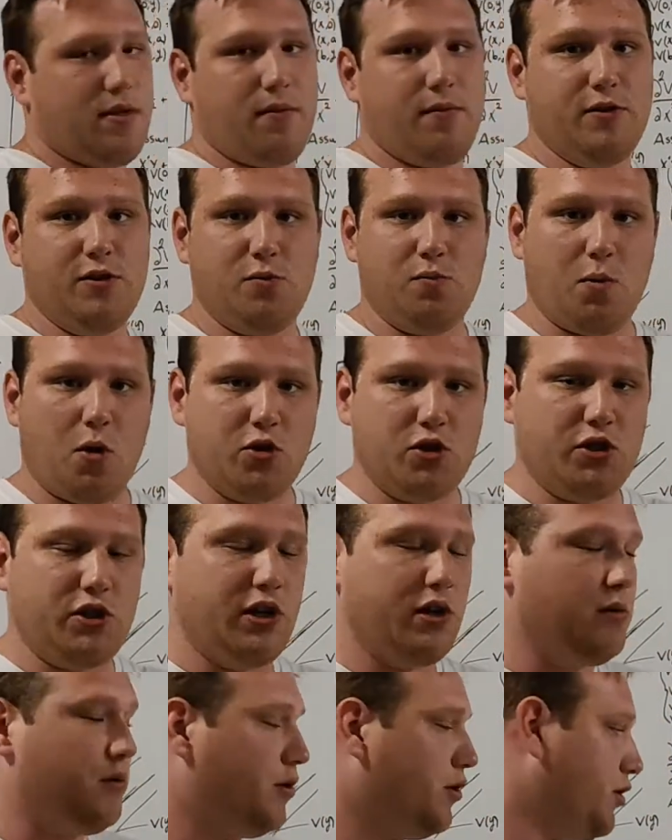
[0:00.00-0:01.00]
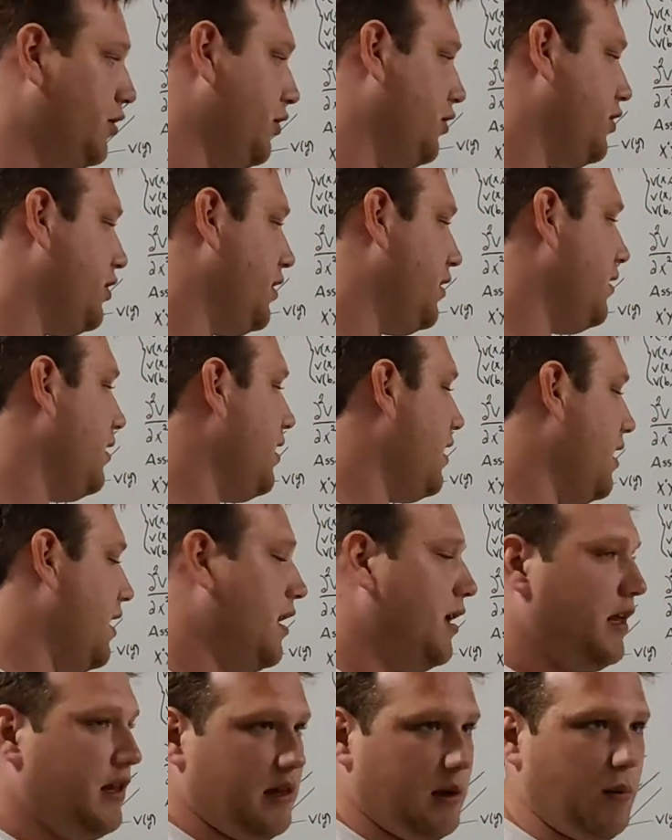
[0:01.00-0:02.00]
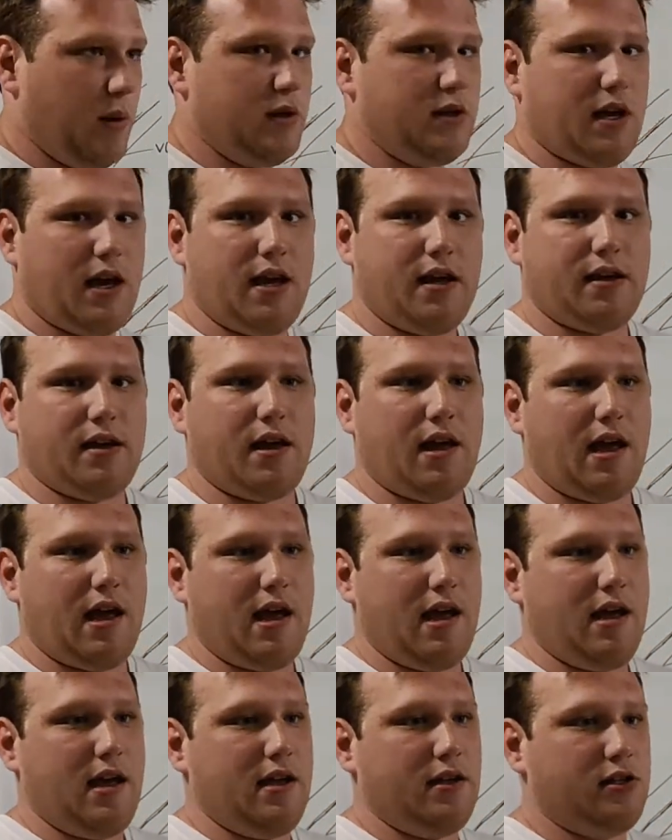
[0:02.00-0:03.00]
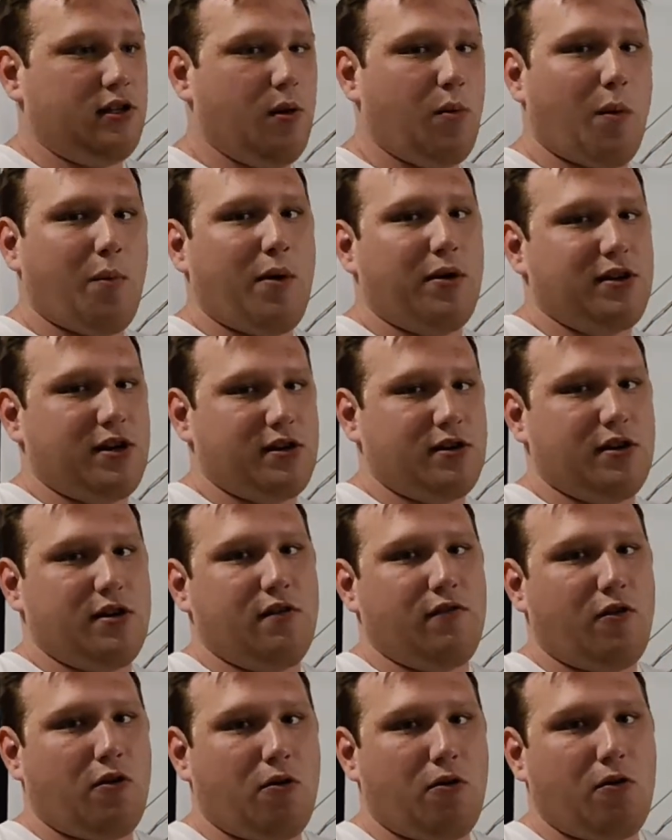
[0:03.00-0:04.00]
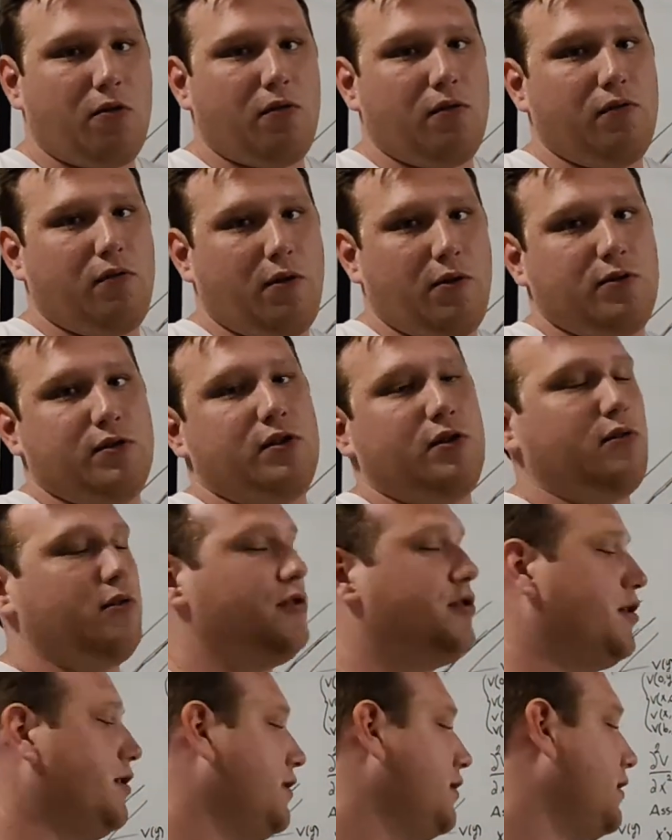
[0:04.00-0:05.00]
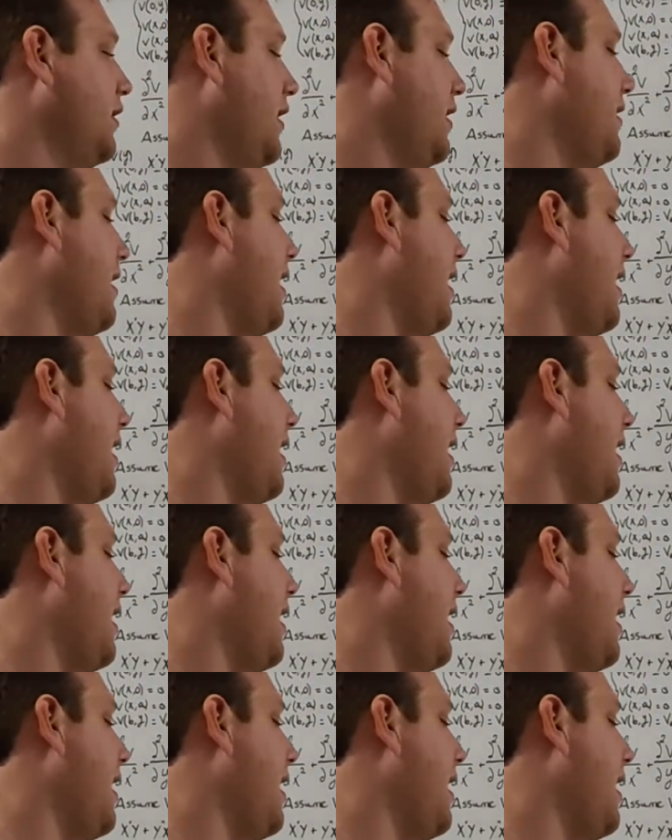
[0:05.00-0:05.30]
the most general solution, then we take a superposition of all those solutions and